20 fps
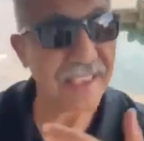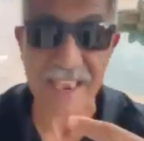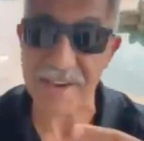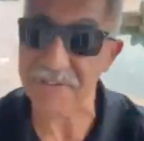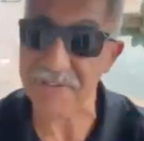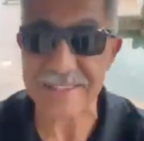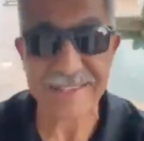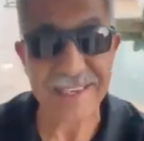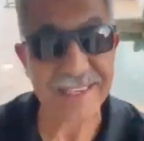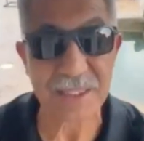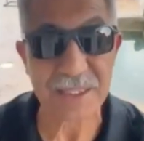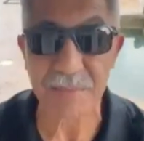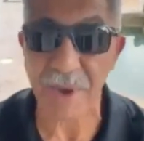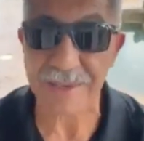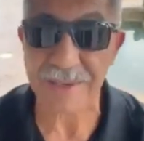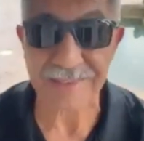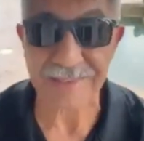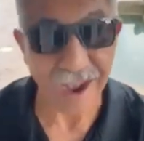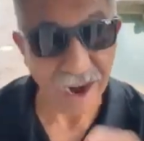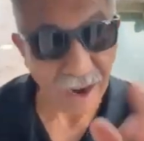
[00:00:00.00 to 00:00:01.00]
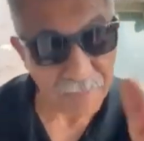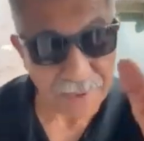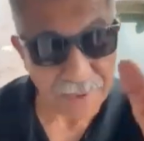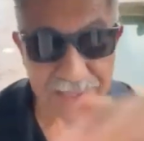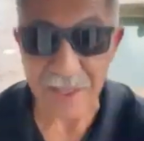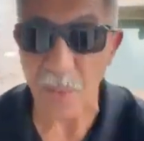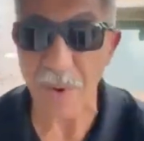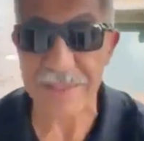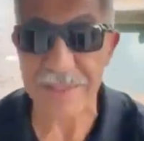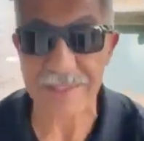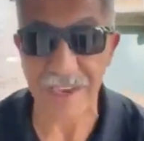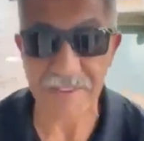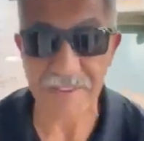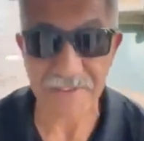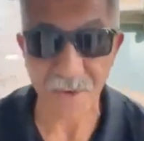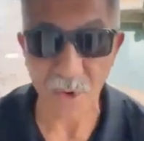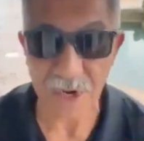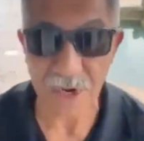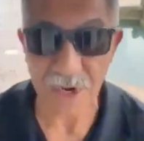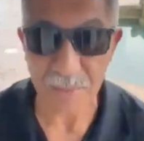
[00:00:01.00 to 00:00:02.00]
have the most advanced nutritional products on
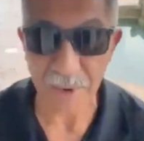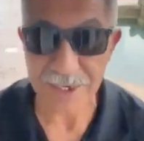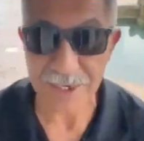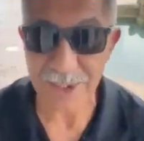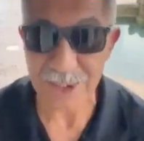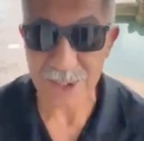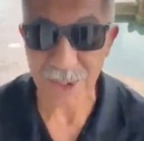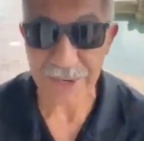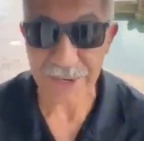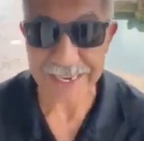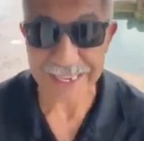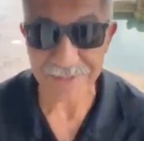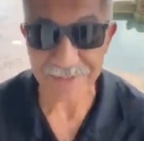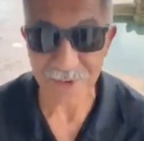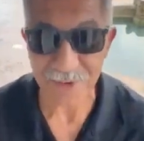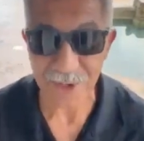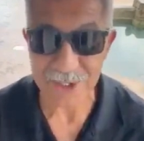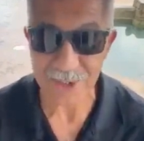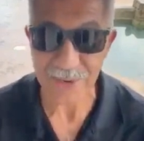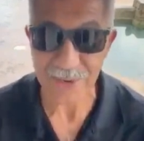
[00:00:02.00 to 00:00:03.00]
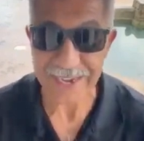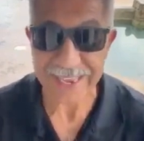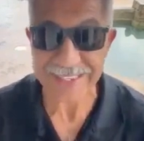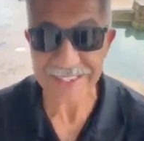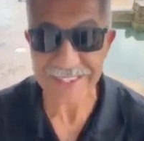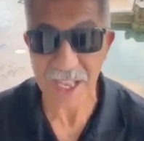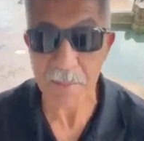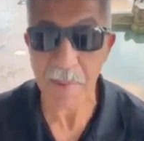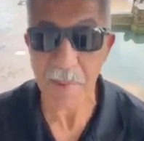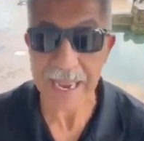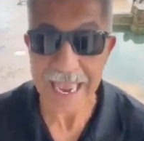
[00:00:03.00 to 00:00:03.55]
earth, physician grade, close to